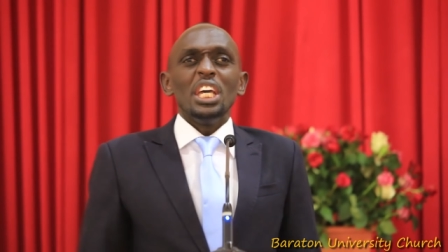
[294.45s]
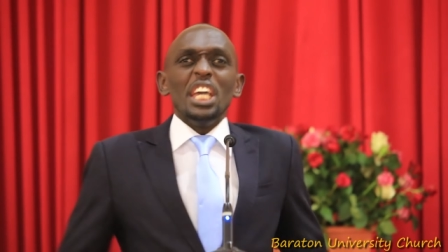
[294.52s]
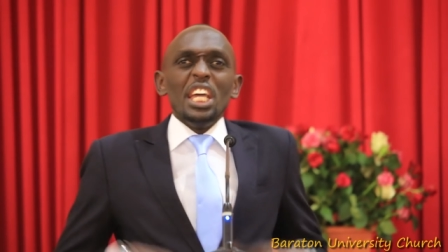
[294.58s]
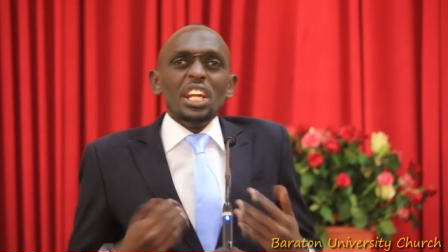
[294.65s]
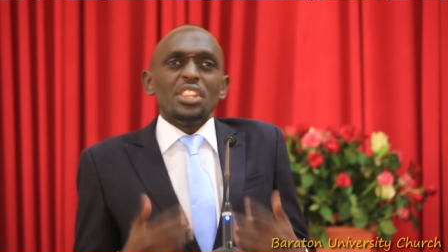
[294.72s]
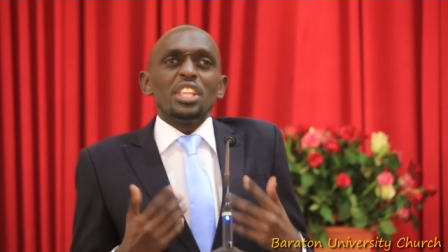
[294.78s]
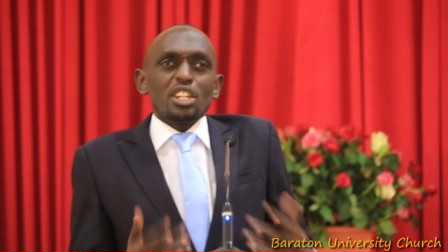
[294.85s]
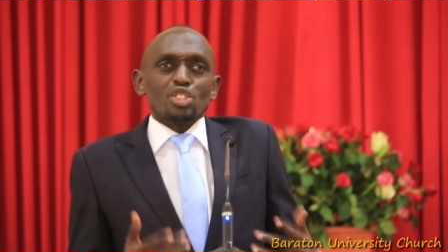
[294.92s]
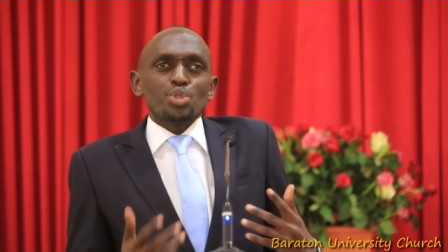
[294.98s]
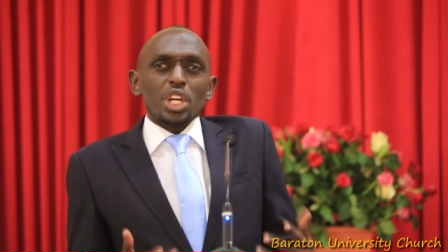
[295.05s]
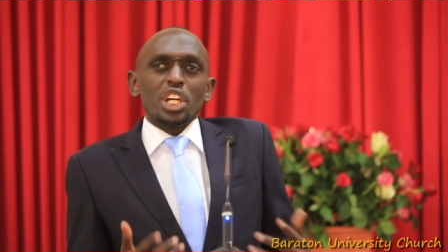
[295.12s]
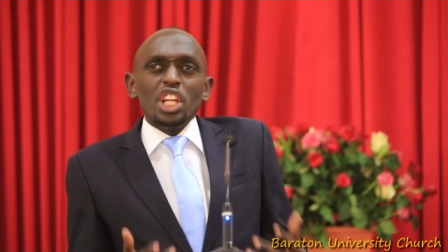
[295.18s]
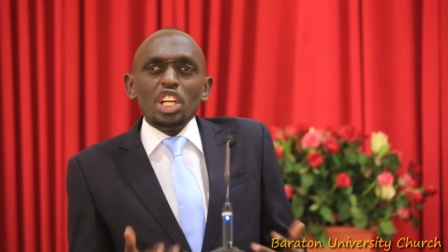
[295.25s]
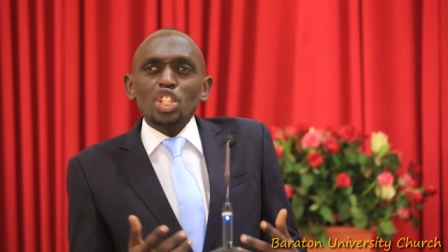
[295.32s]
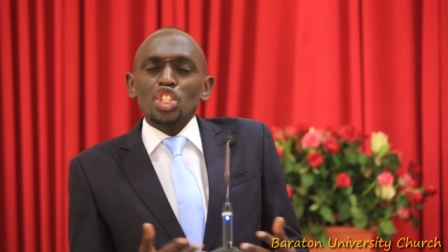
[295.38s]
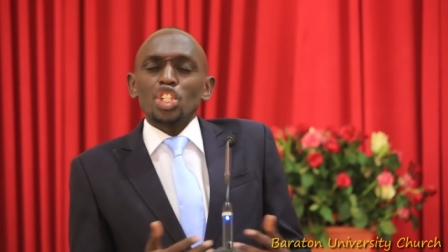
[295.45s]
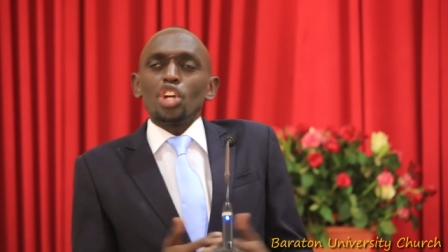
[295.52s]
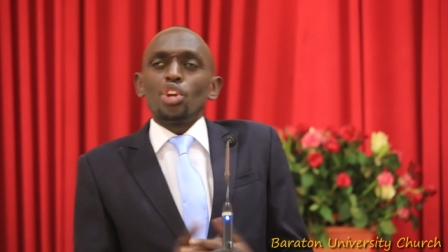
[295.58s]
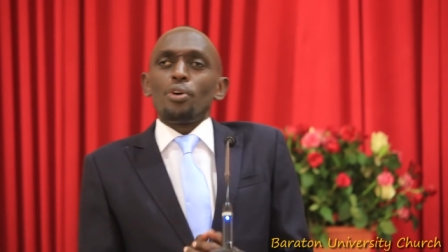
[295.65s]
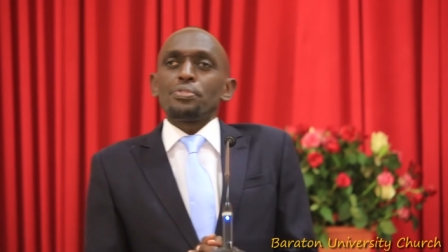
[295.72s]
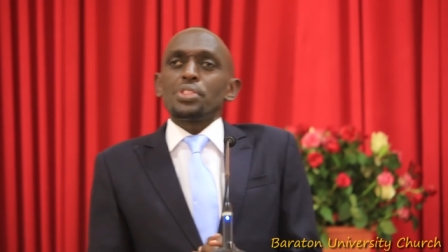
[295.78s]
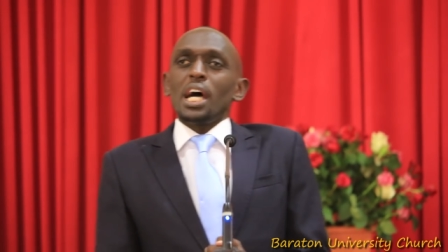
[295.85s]
In the
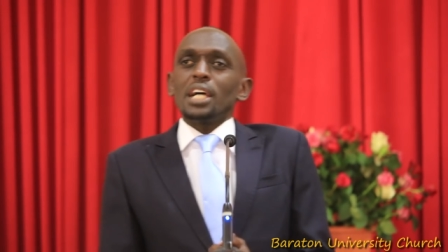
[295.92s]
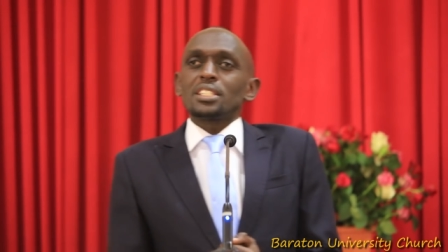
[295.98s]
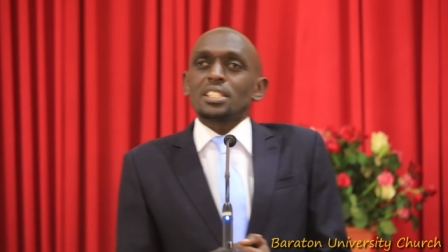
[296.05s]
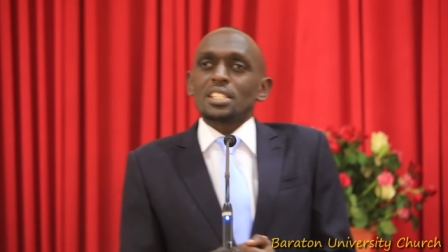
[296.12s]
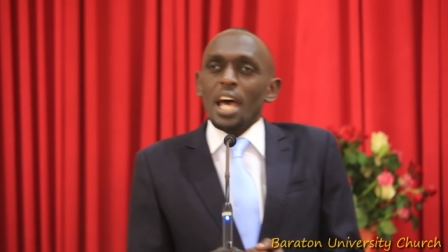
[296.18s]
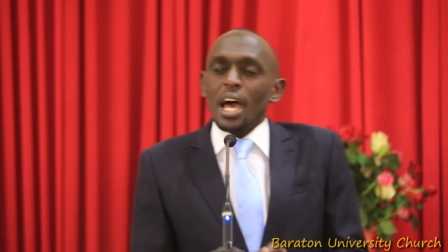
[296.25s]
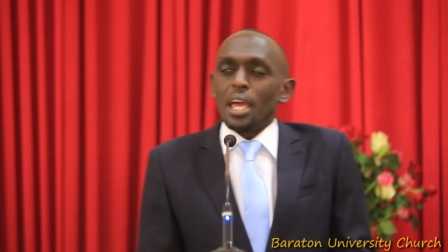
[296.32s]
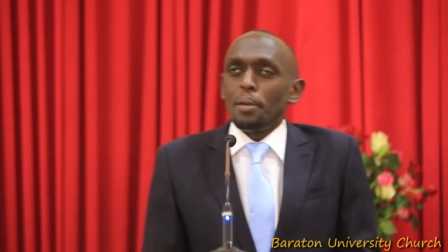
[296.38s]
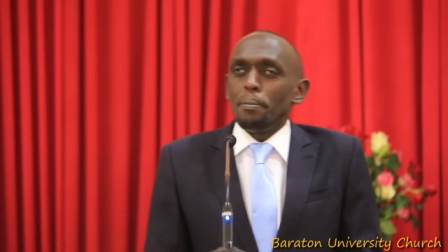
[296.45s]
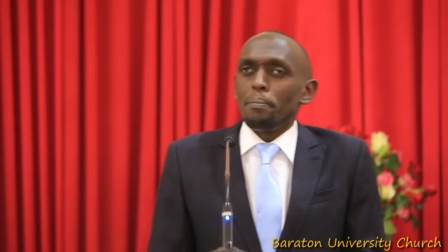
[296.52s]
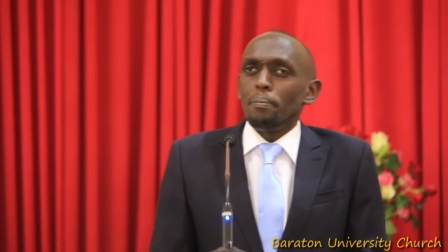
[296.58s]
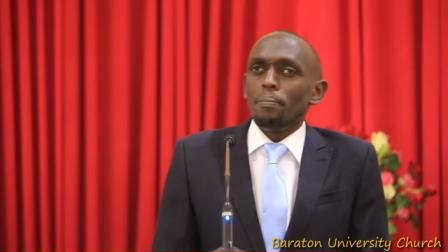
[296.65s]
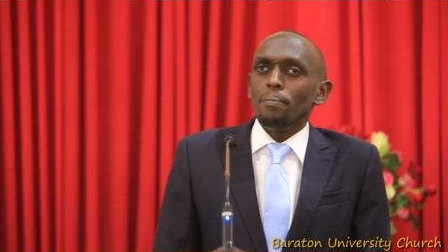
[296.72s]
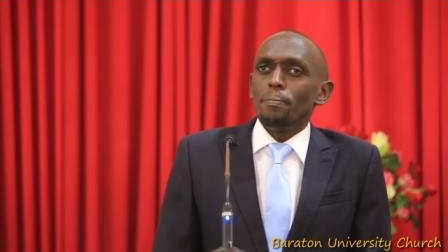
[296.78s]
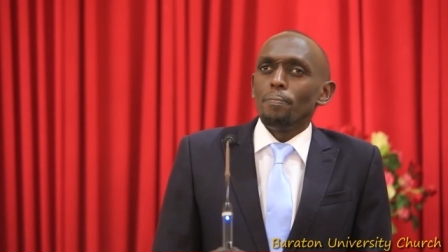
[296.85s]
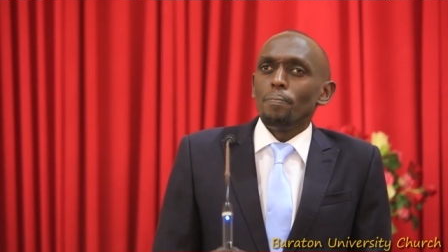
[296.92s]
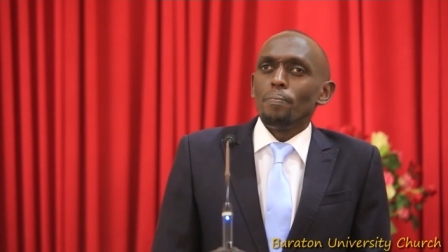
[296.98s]
tradition of that time,